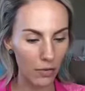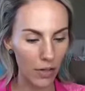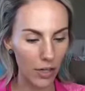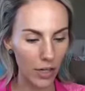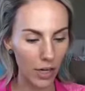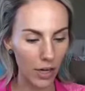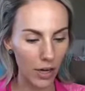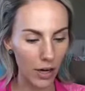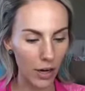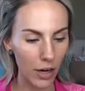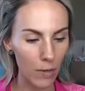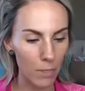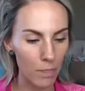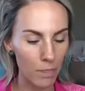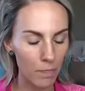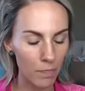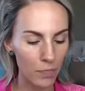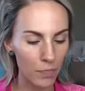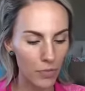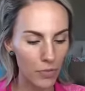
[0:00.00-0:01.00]
here
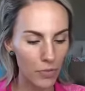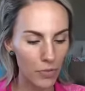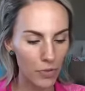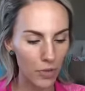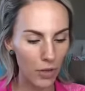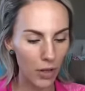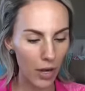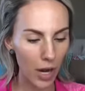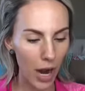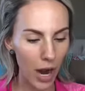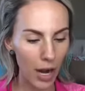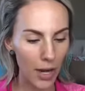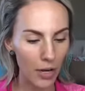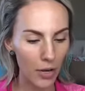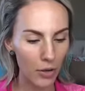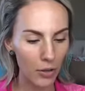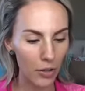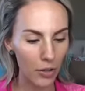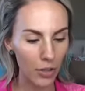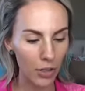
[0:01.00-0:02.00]
so that I know
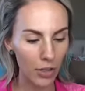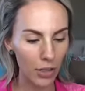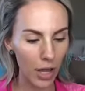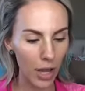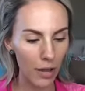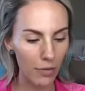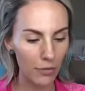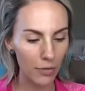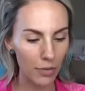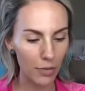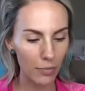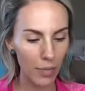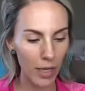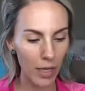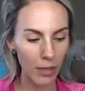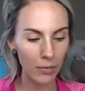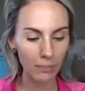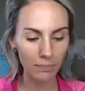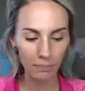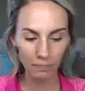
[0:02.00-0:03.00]
you're on live with
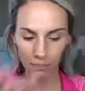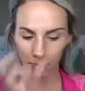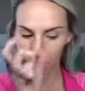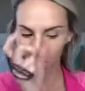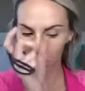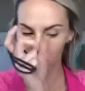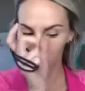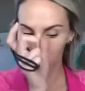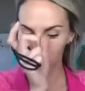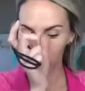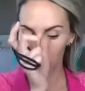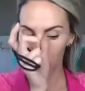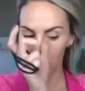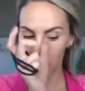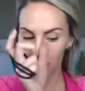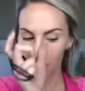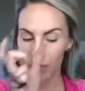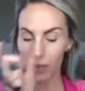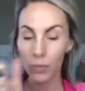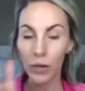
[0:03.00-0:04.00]
me.
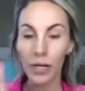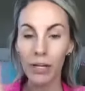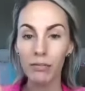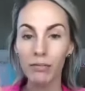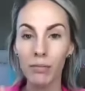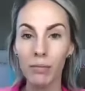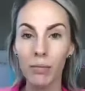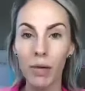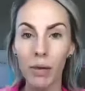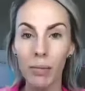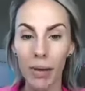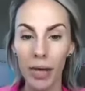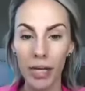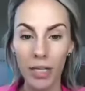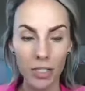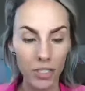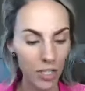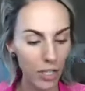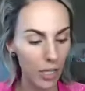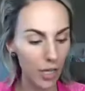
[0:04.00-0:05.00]
I'm just waiting for my page
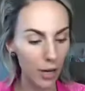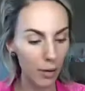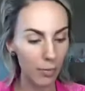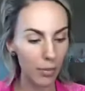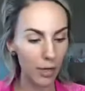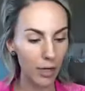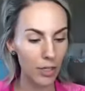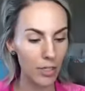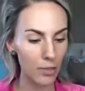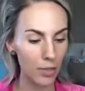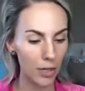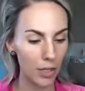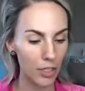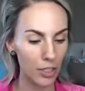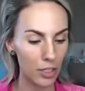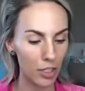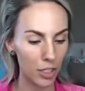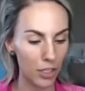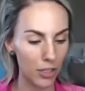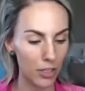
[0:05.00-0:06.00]
to get up here so I can
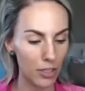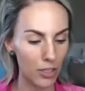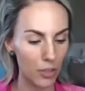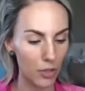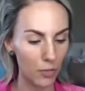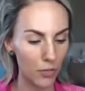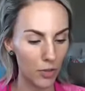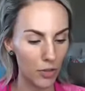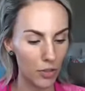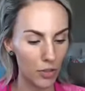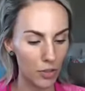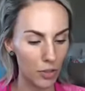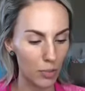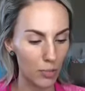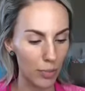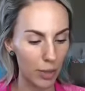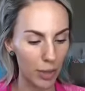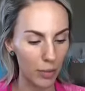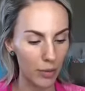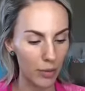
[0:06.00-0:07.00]
share this over. So just
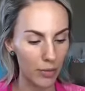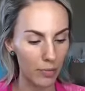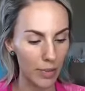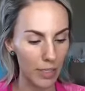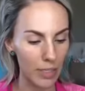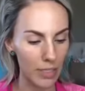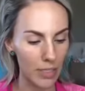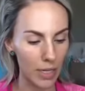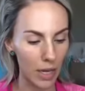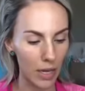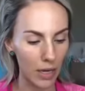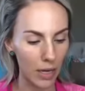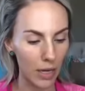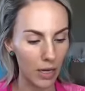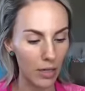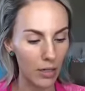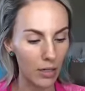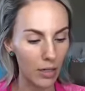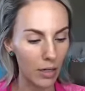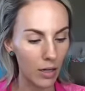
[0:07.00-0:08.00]
bear with me a
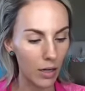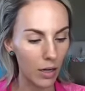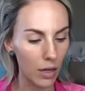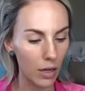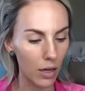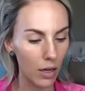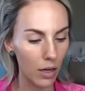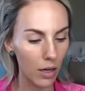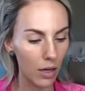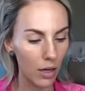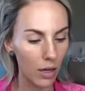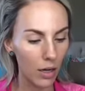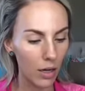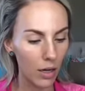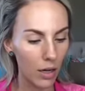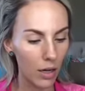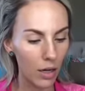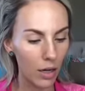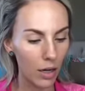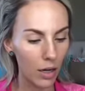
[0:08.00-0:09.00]
second.
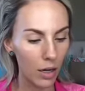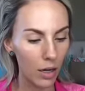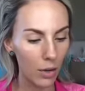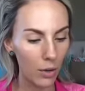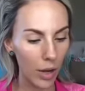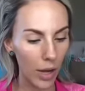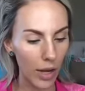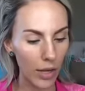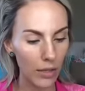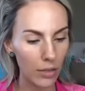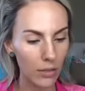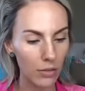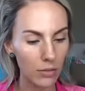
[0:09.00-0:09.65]
Okay.